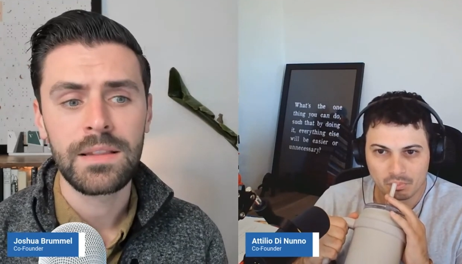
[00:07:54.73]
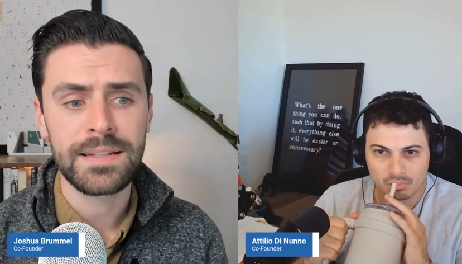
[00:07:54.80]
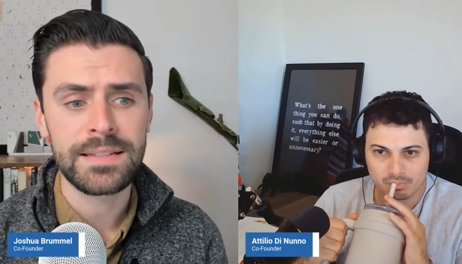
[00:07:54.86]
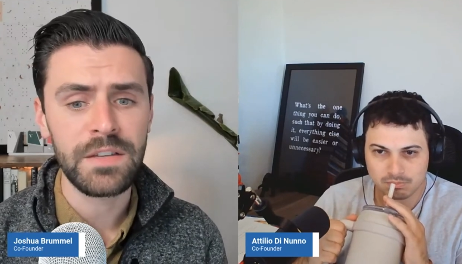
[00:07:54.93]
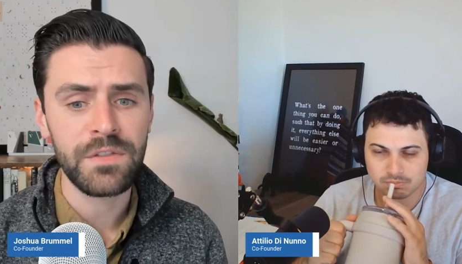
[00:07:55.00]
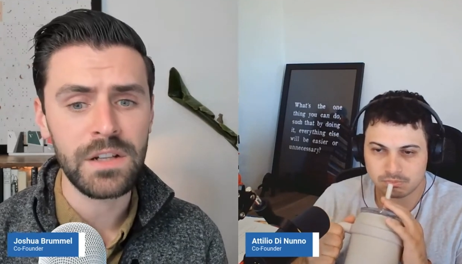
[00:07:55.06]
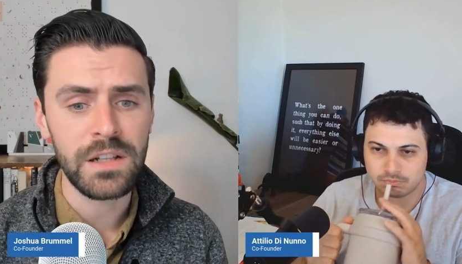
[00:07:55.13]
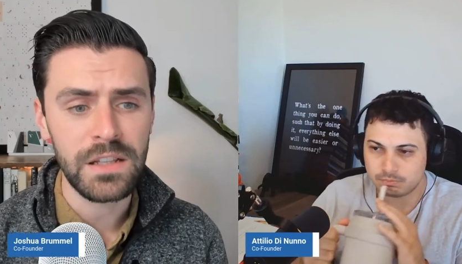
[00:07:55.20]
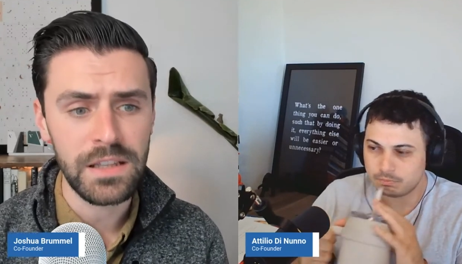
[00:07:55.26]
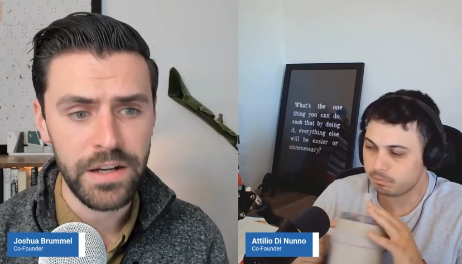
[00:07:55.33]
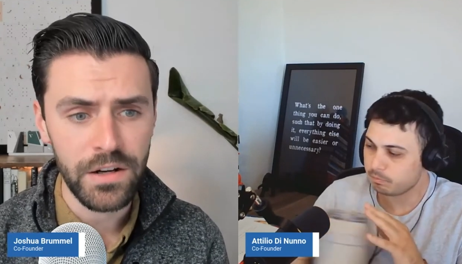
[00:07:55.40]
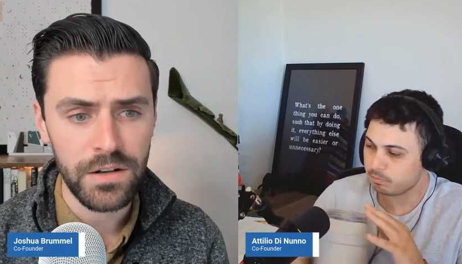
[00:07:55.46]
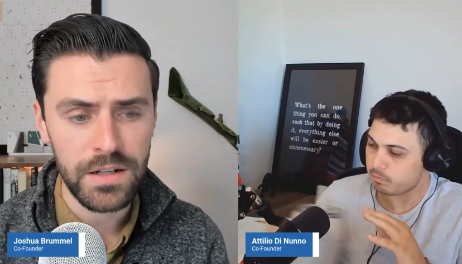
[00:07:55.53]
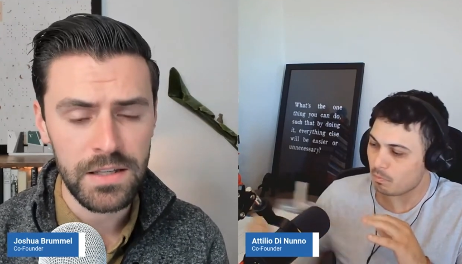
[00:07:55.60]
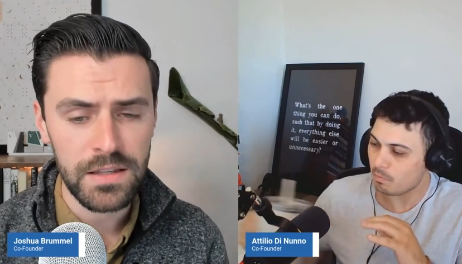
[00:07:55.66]
Speaker 1: let's have
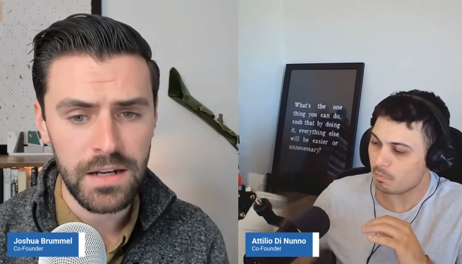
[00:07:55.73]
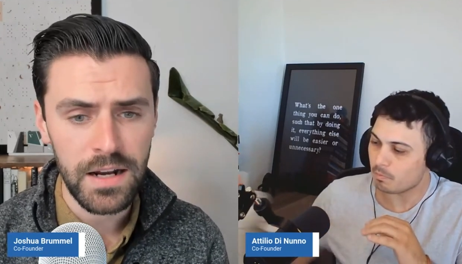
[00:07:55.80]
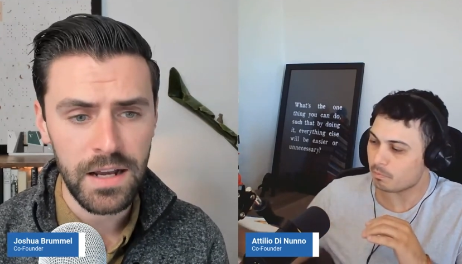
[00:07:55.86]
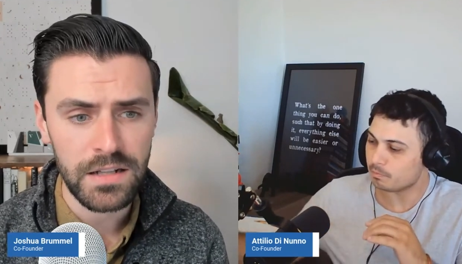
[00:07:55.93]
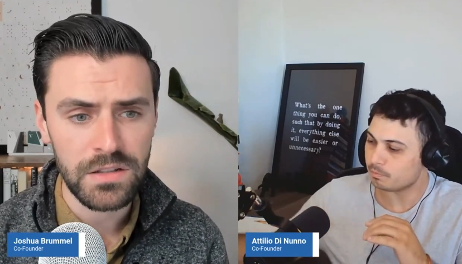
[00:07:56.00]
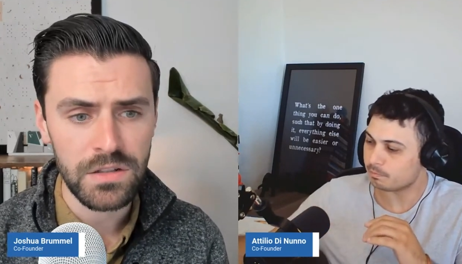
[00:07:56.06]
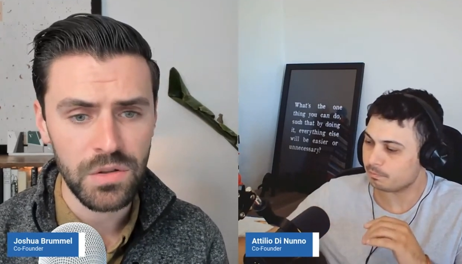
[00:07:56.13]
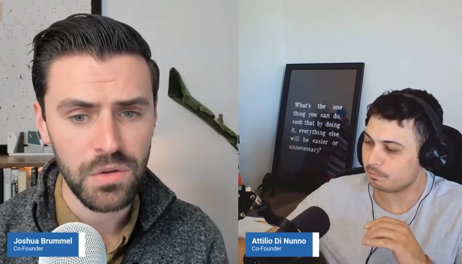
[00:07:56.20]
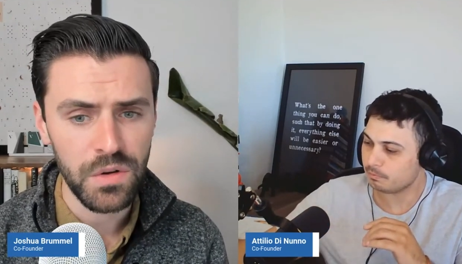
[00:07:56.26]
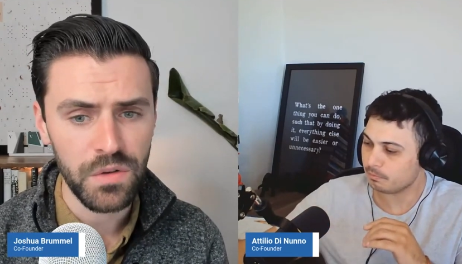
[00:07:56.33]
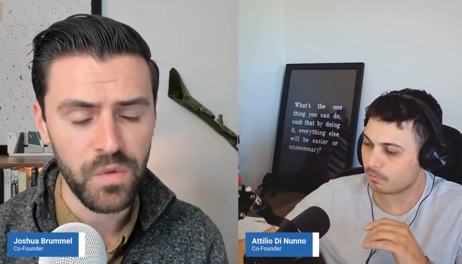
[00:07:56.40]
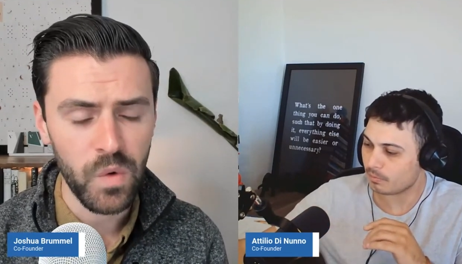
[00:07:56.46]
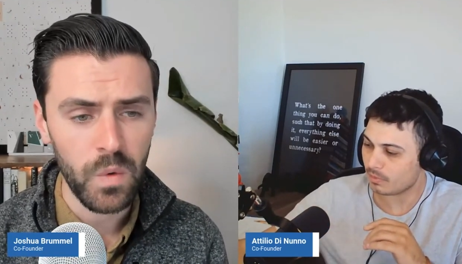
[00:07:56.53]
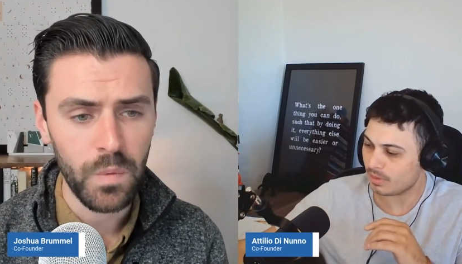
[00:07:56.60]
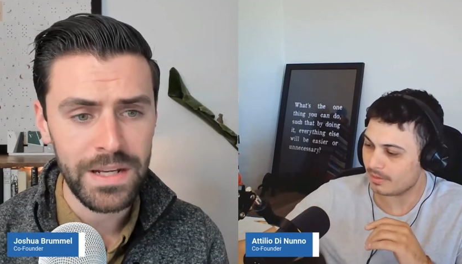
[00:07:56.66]
clarity in the next two to
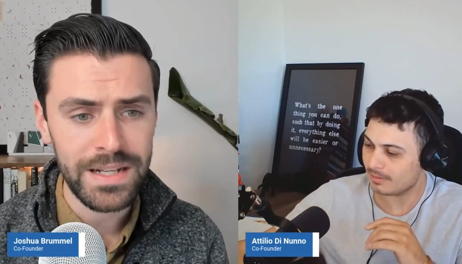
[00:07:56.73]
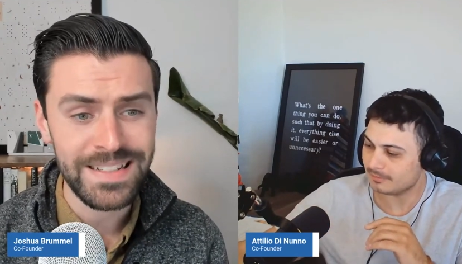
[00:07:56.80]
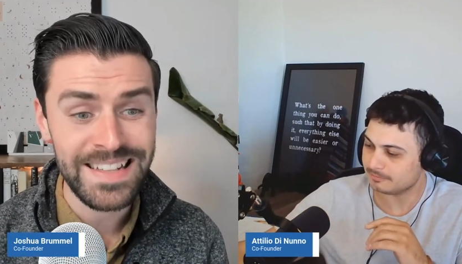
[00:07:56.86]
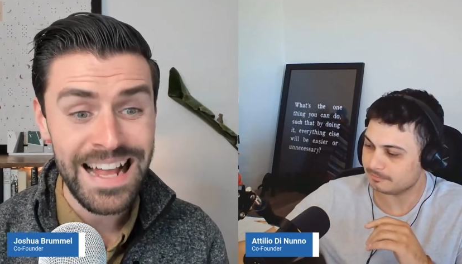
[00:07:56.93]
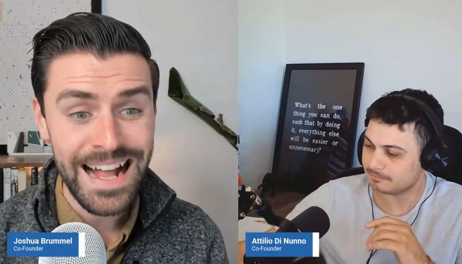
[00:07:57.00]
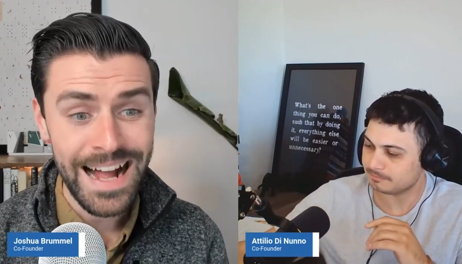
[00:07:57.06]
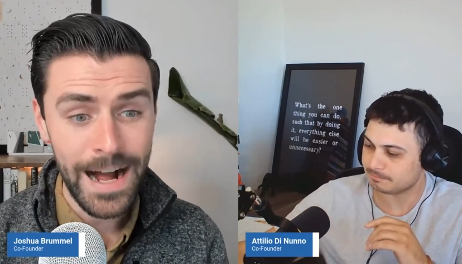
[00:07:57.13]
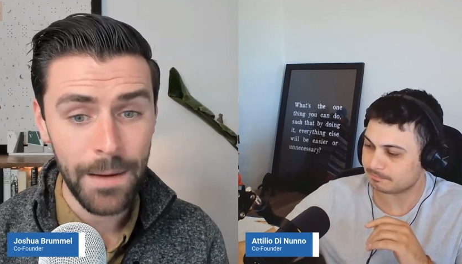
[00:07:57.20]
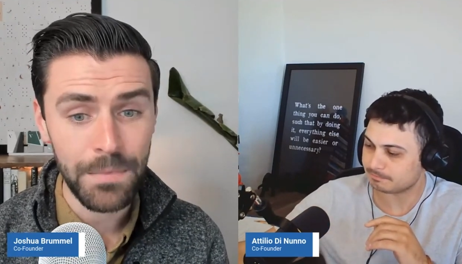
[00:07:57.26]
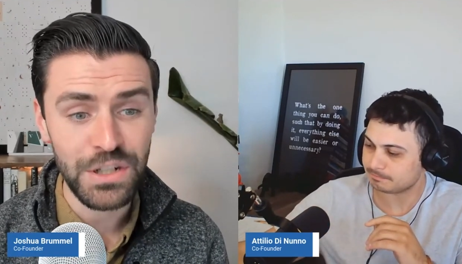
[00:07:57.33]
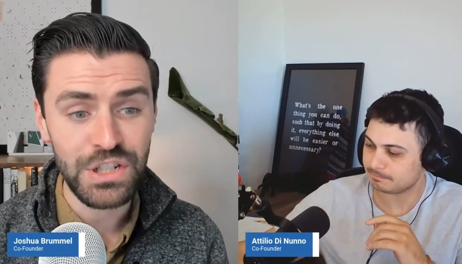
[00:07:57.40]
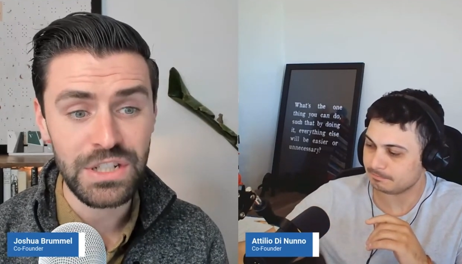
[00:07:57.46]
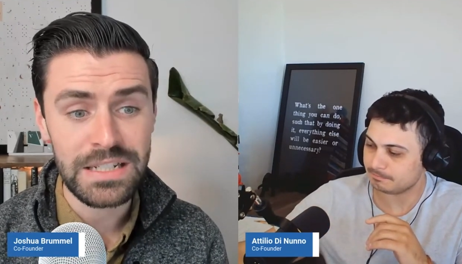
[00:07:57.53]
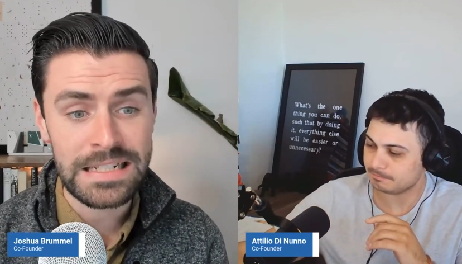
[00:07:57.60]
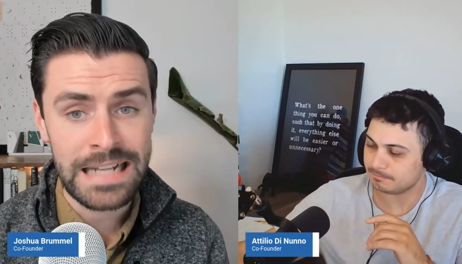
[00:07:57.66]
four weeks how
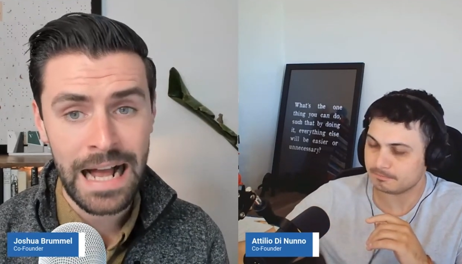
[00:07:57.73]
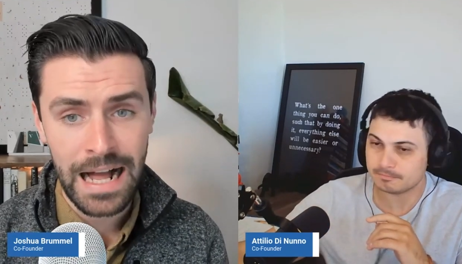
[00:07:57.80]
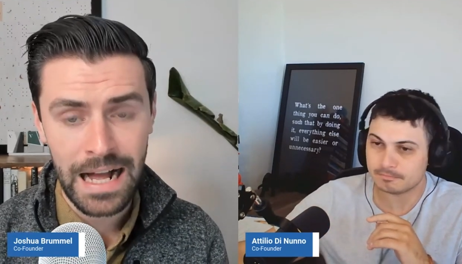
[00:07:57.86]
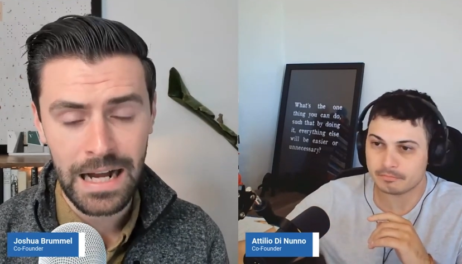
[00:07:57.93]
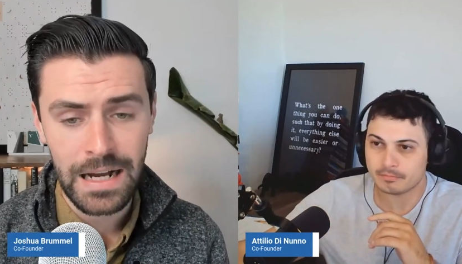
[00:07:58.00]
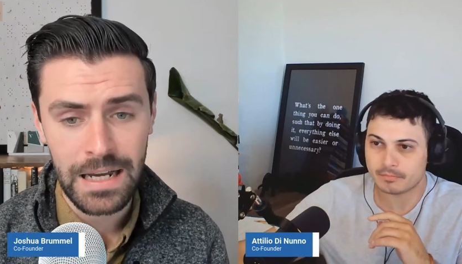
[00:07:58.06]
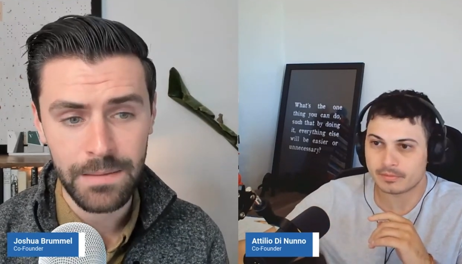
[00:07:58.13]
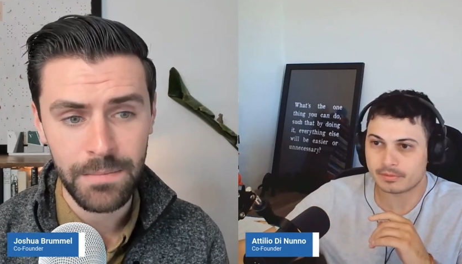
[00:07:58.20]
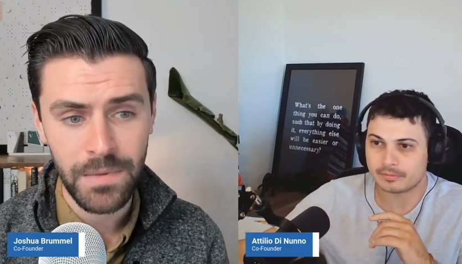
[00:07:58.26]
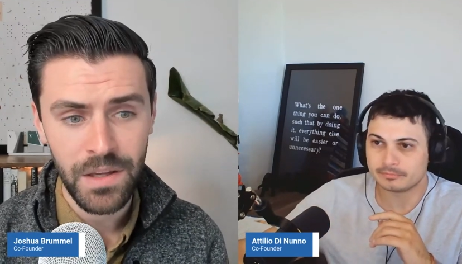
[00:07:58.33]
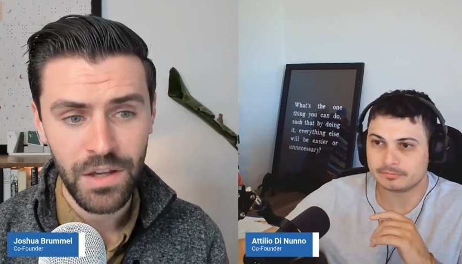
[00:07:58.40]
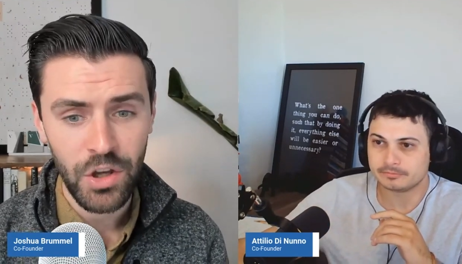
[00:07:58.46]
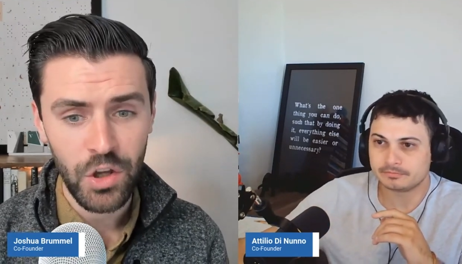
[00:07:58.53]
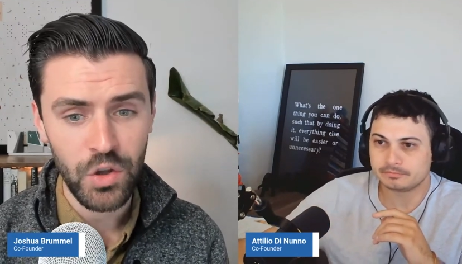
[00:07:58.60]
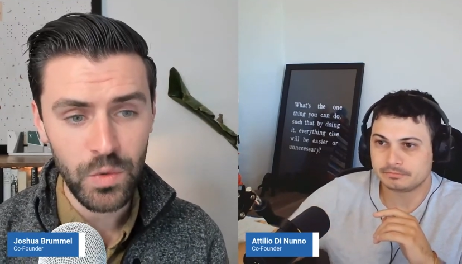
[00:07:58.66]
much time
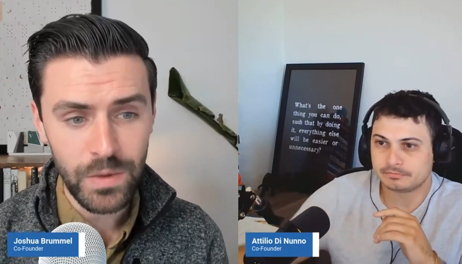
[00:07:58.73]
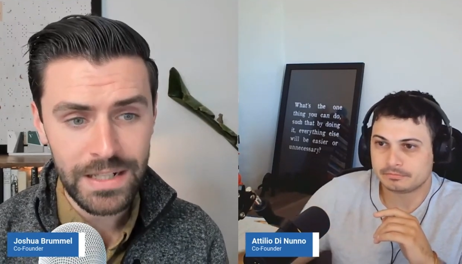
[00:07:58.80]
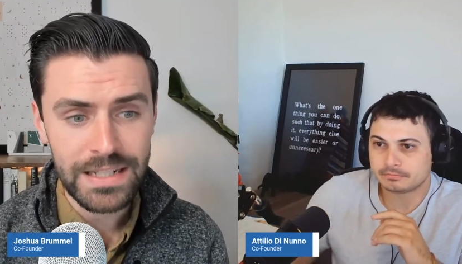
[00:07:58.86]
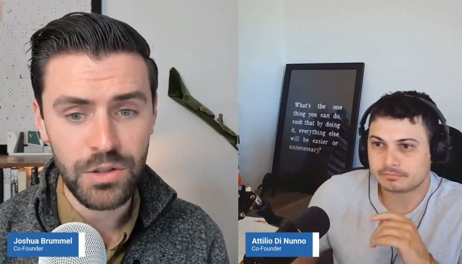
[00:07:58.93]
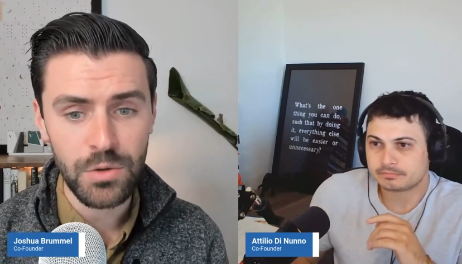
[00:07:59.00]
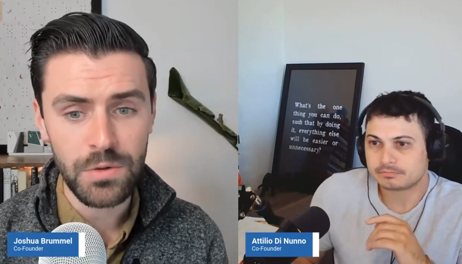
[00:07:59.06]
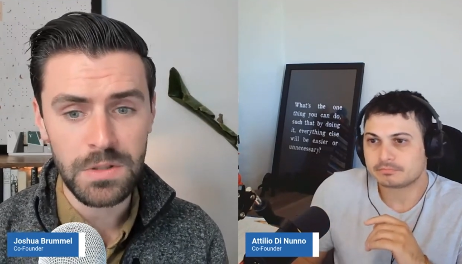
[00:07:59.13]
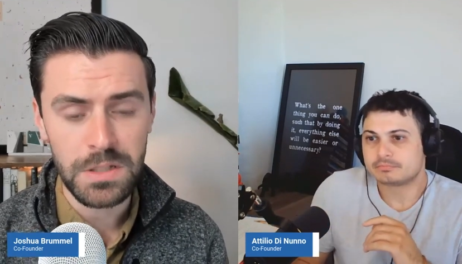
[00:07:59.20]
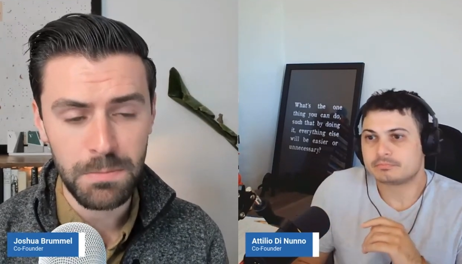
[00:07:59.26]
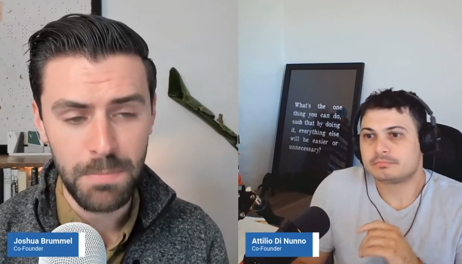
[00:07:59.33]
you need to